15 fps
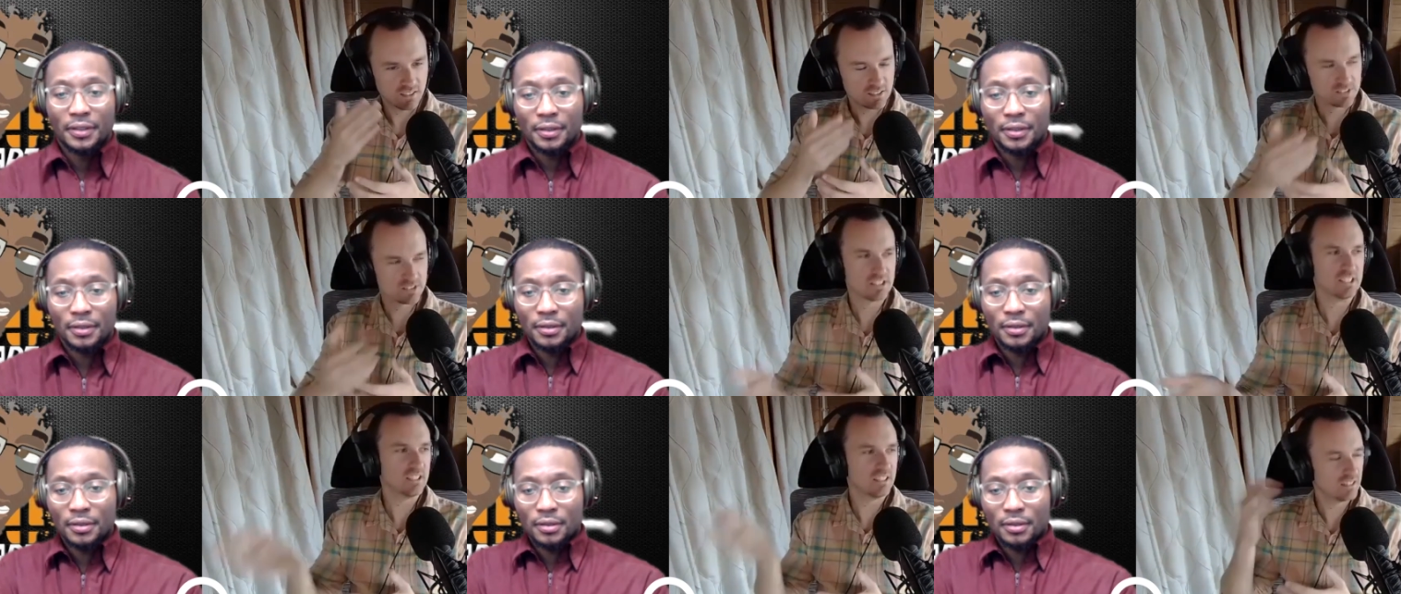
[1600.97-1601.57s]

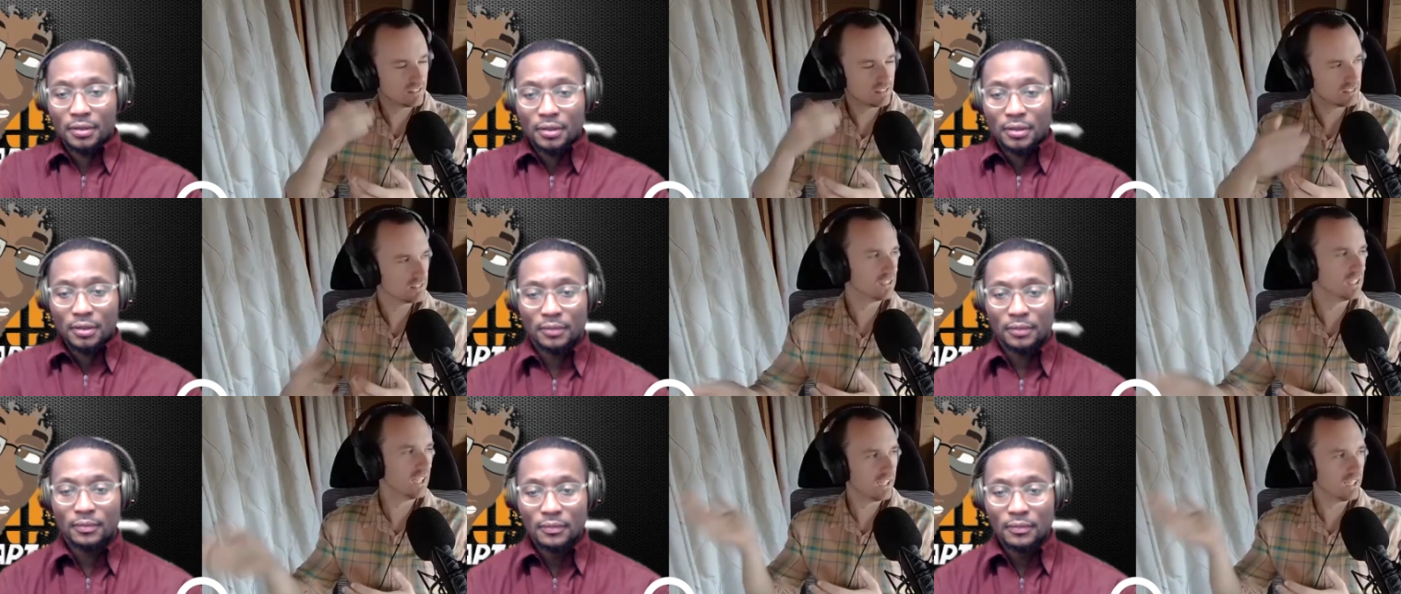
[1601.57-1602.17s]
Speaker 1: Zain and
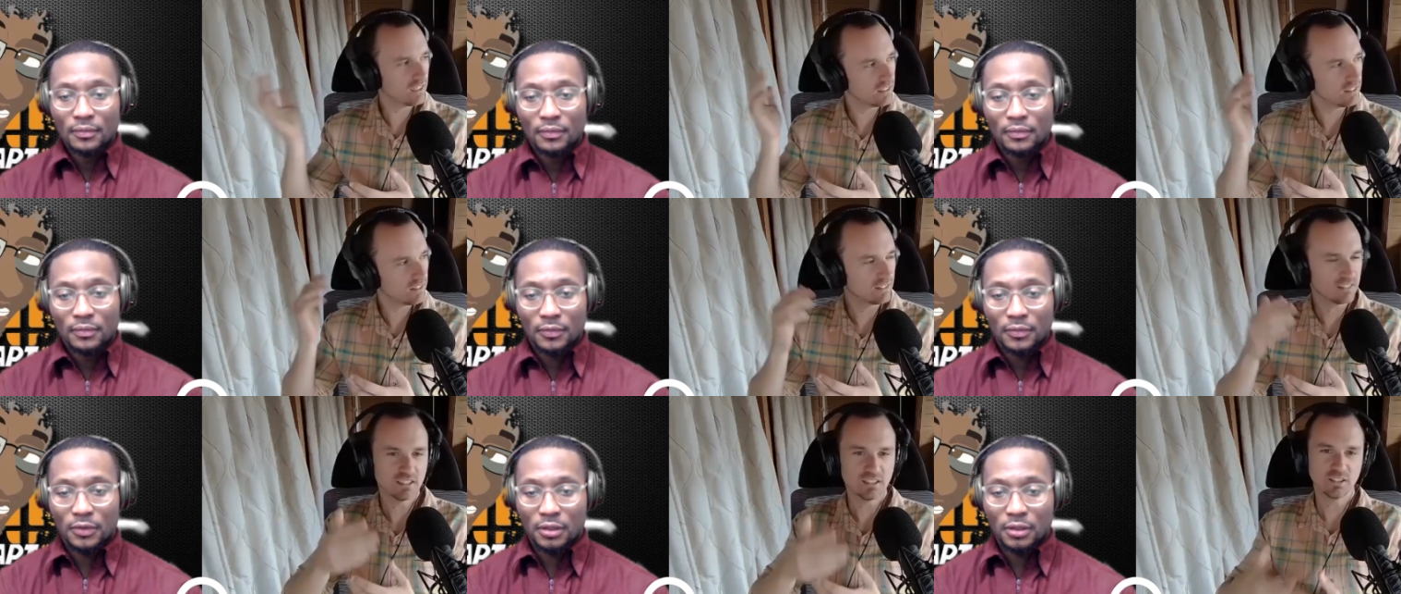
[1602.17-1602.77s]

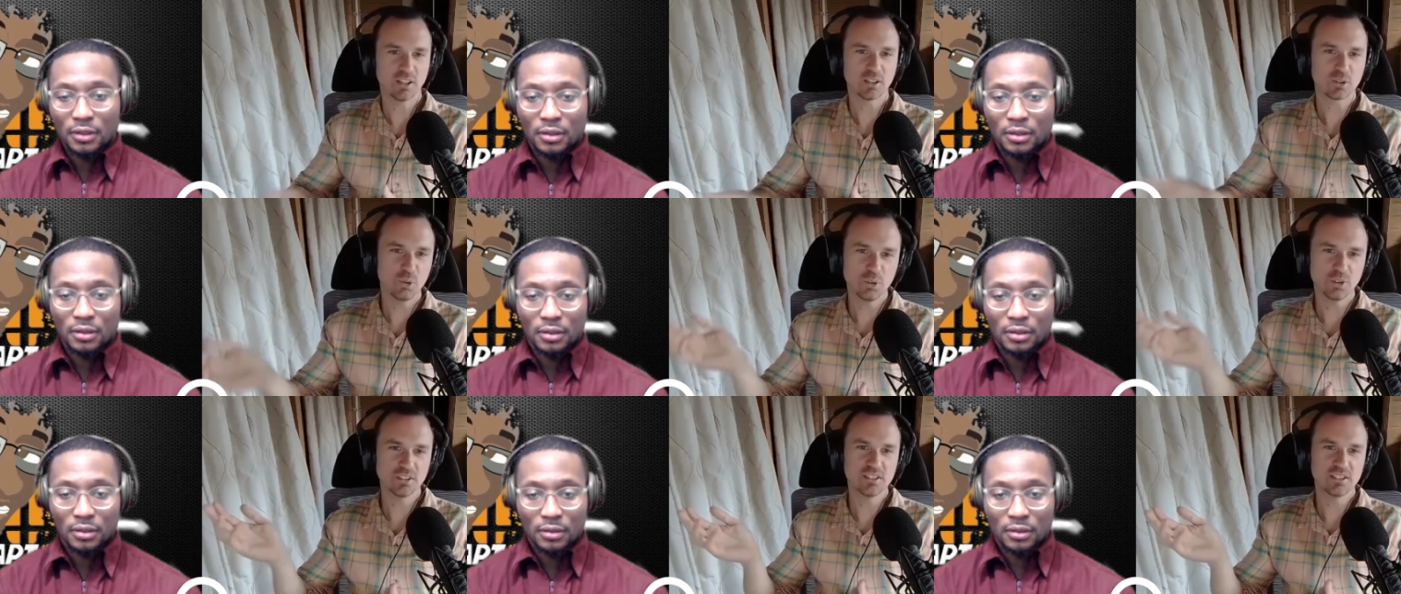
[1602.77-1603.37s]
Ken, like
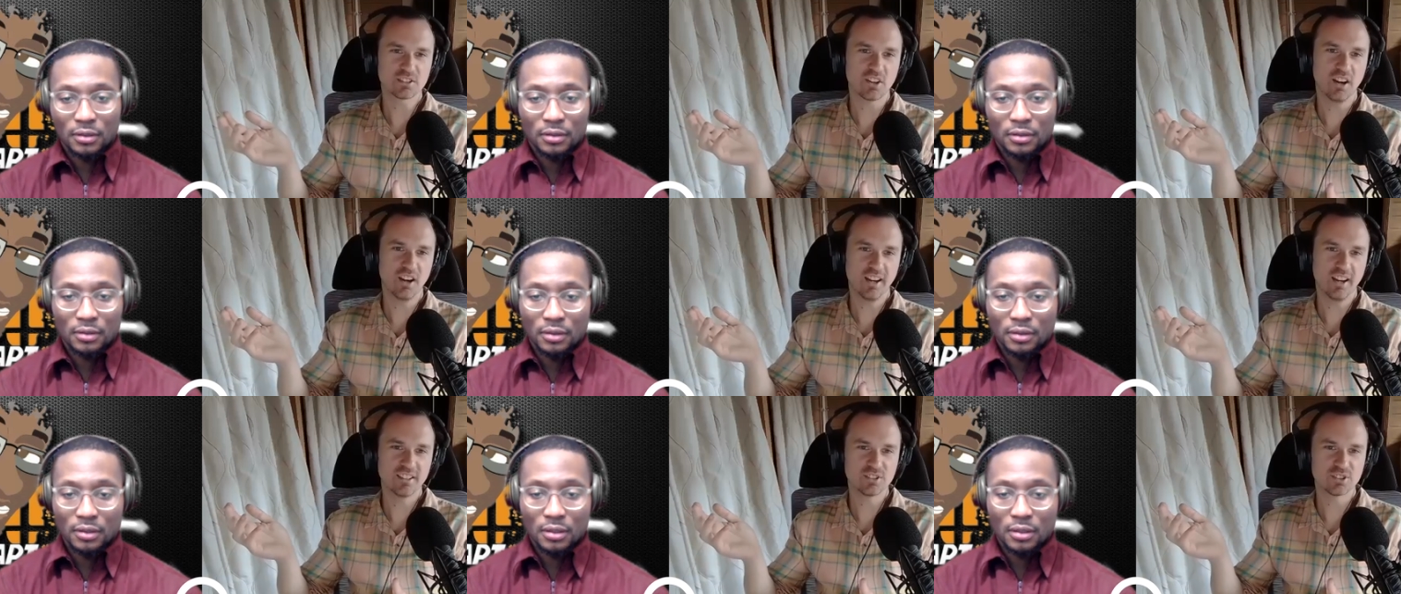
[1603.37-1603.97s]
all of these
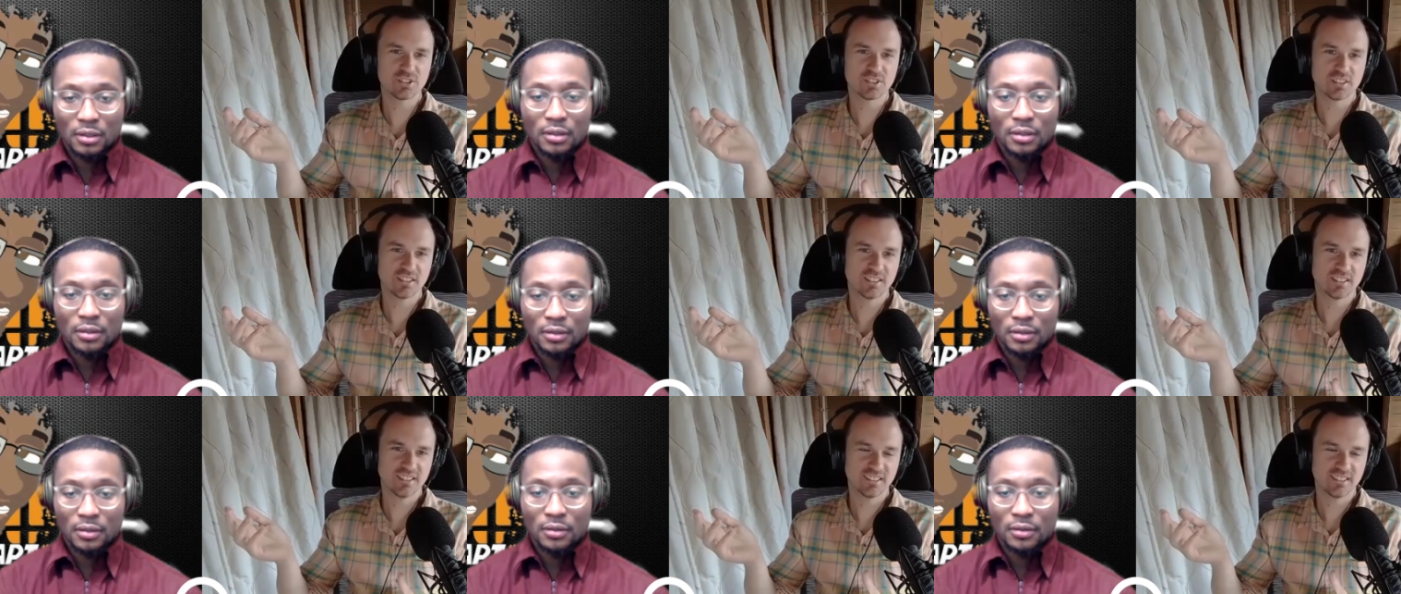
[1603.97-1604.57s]
guys,
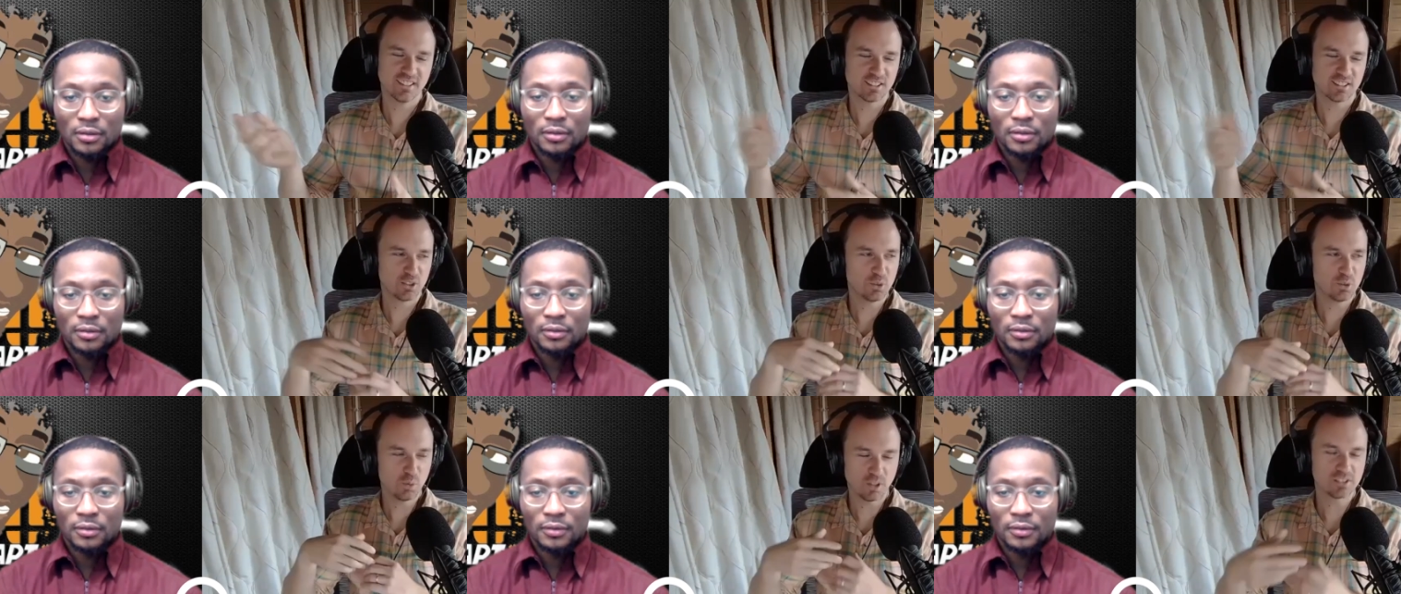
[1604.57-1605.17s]
like
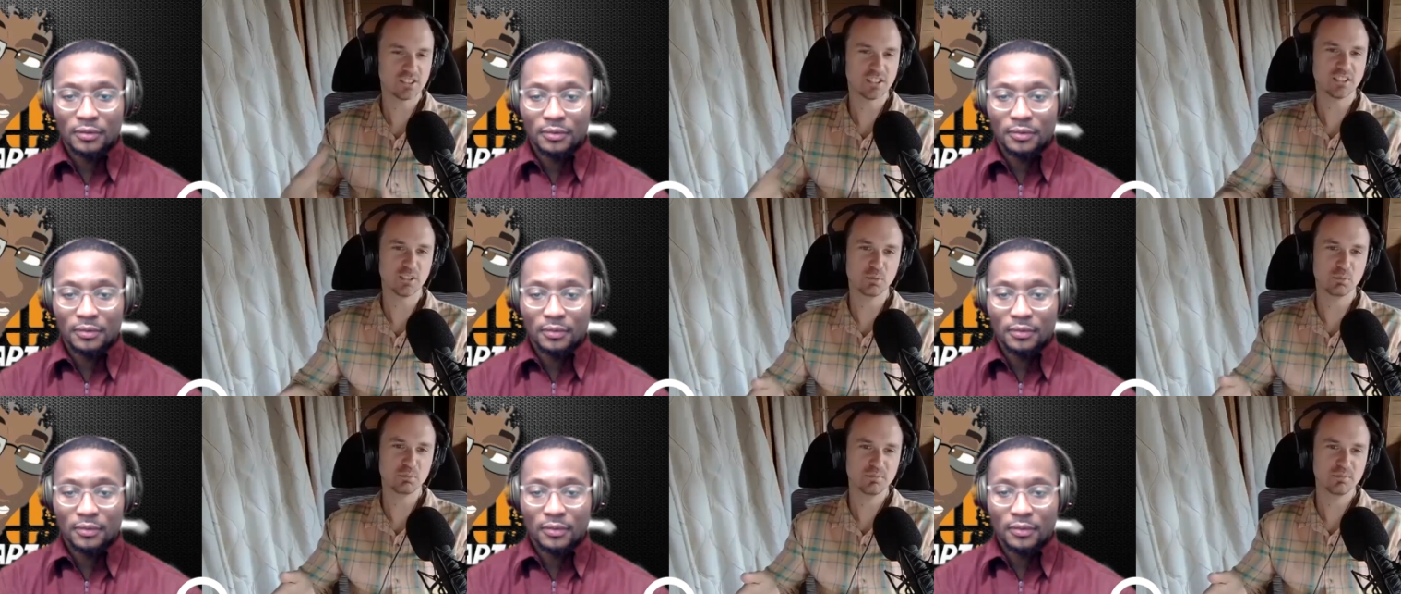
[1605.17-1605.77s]
you watching
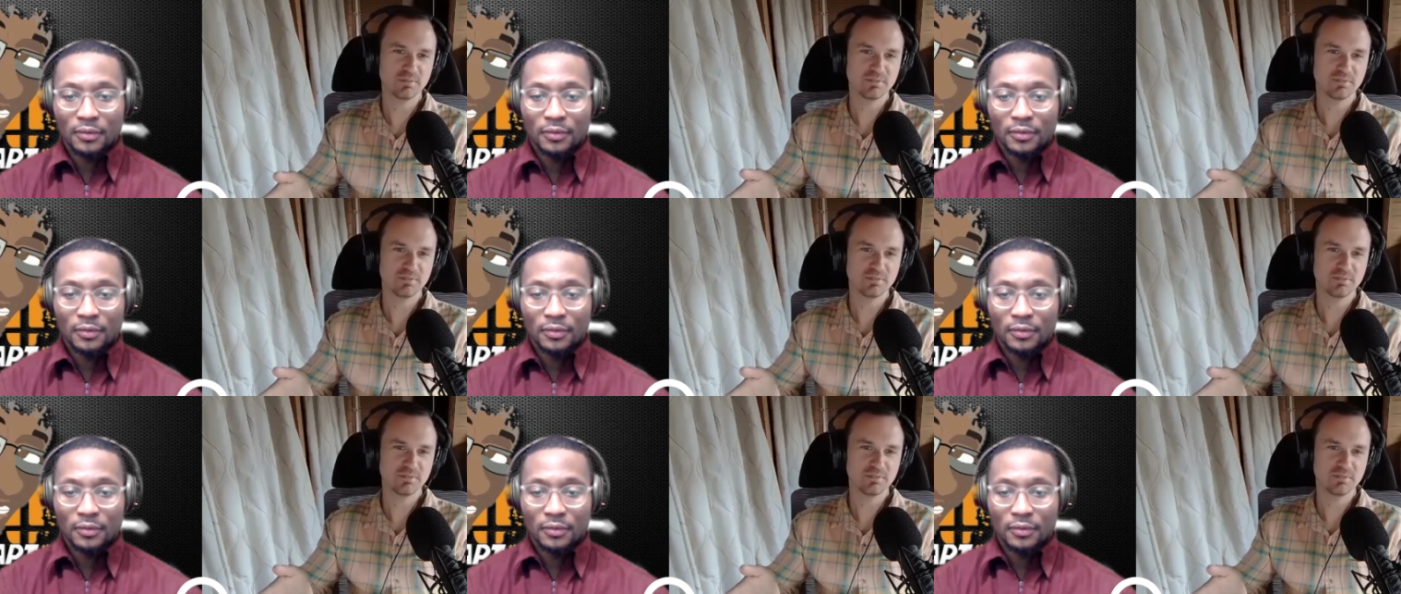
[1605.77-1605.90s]
them